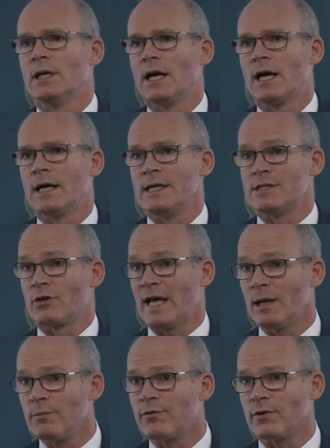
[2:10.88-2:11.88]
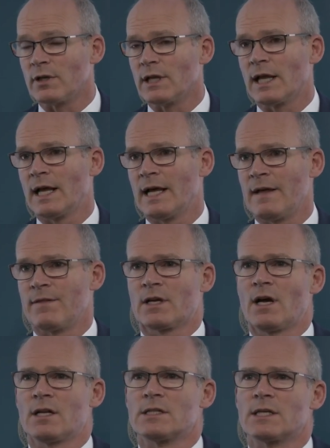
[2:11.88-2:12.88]
uh, is unhelpful uh, in the
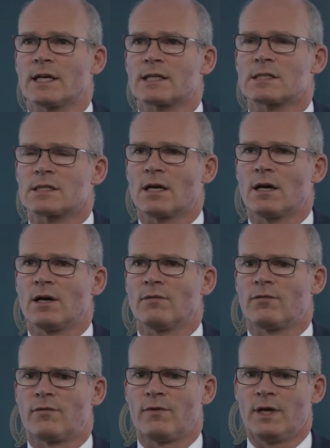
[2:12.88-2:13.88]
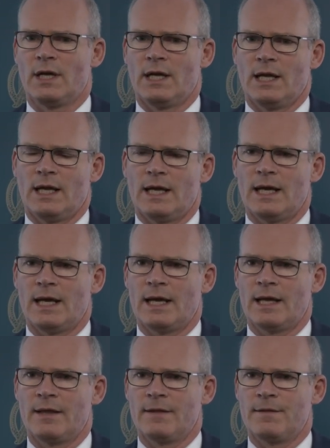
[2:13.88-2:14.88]
context of
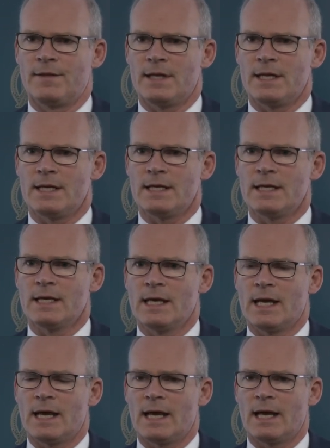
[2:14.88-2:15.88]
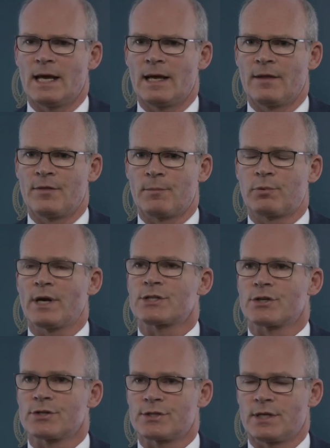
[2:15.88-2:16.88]
uh, the, uh, the
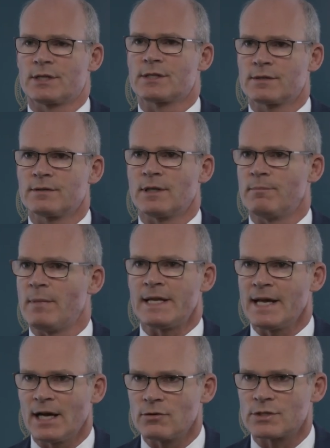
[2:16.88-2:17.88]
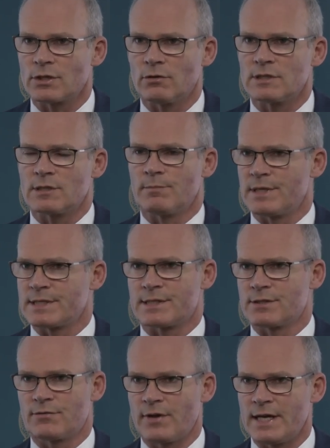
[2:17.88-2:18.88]
pressures that, that many households and
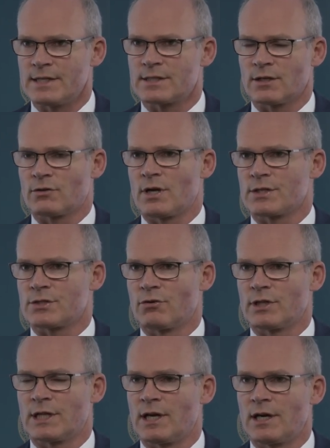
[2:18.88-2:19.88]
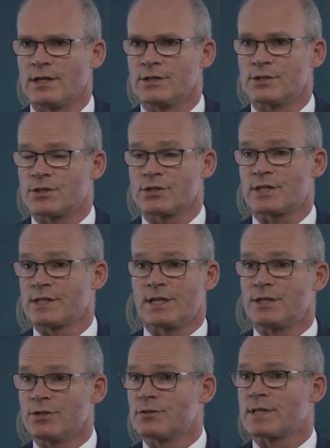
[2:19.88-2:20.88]
businesses face across Northern Ireland, just as
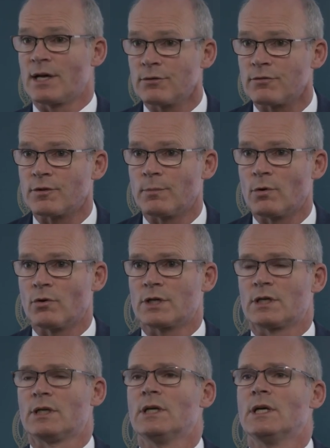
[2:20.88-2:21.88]
they do south of the border.